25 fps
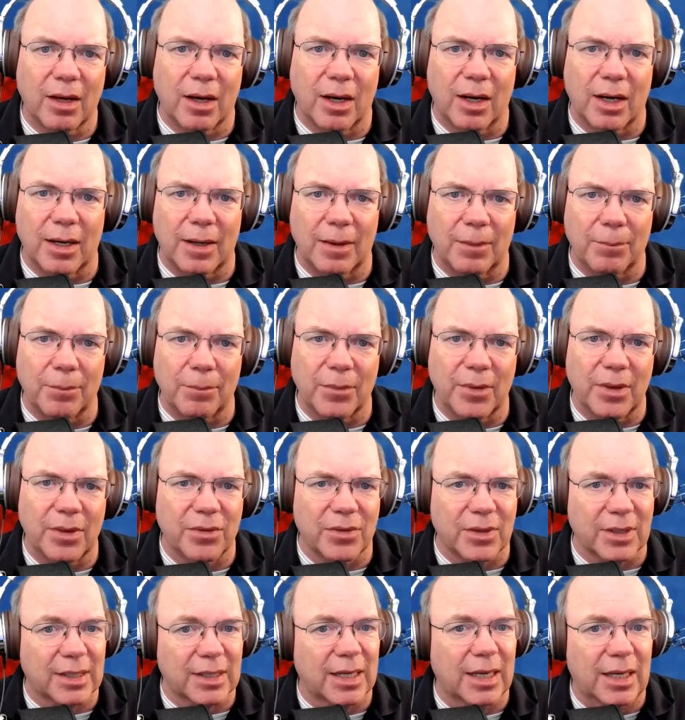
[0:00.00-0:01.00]

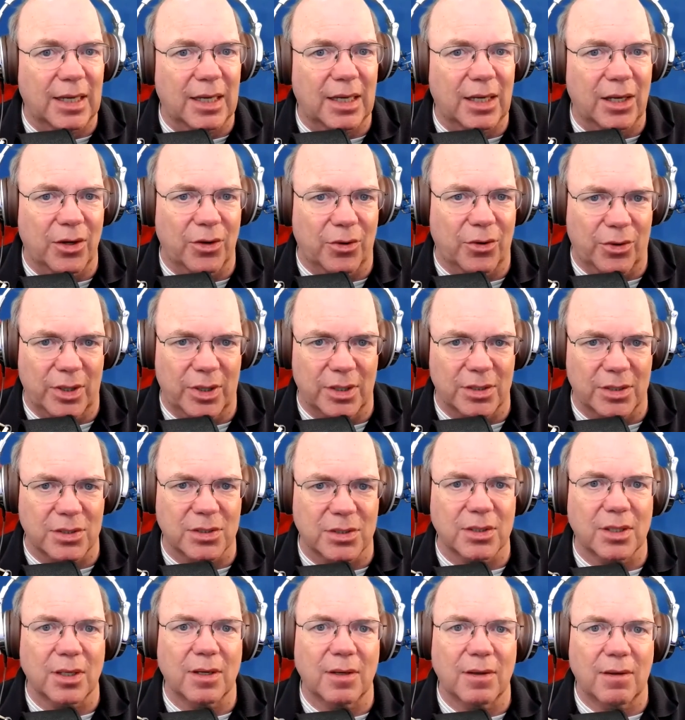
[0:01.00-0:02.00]
The key here
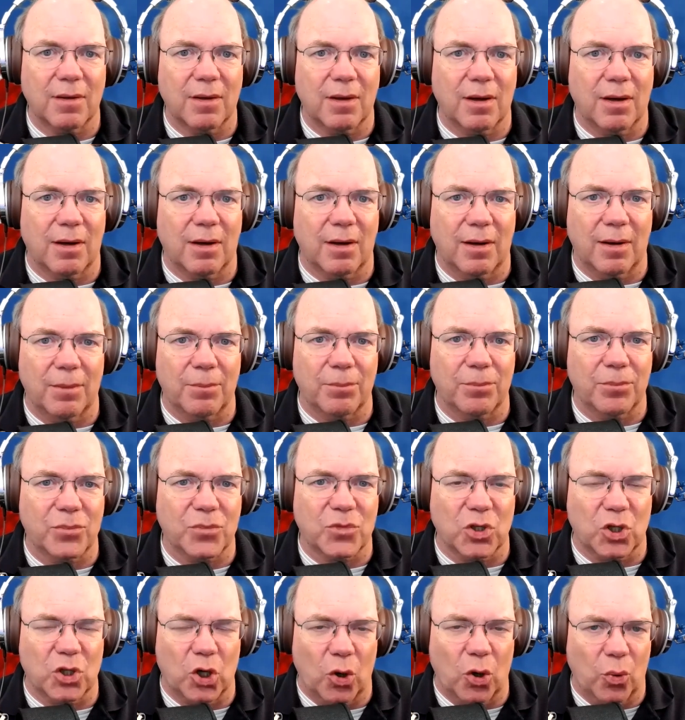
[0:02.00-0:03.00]
is
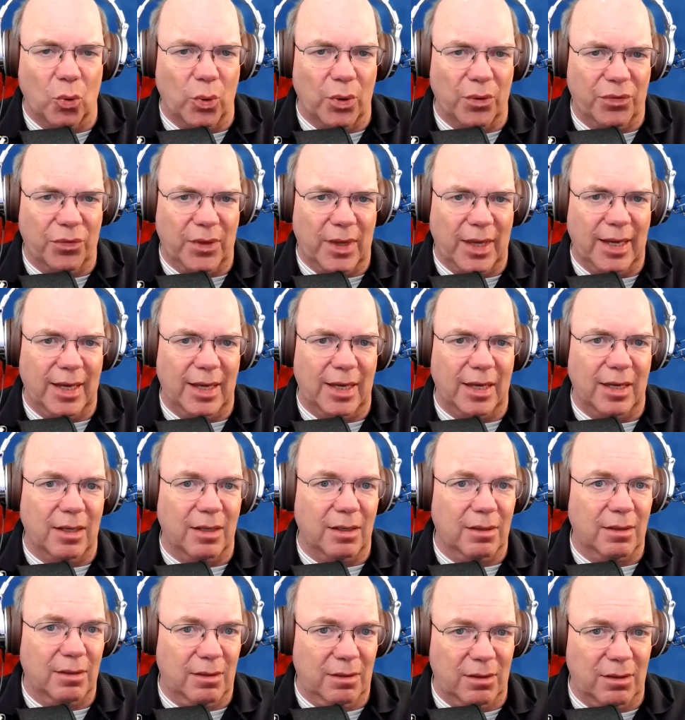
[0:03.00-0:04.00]
to go with
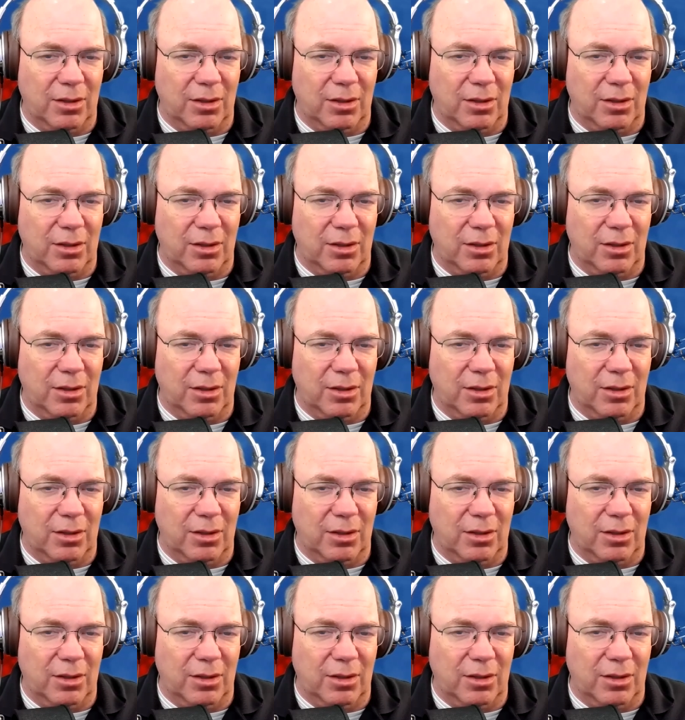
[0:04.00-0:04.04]
you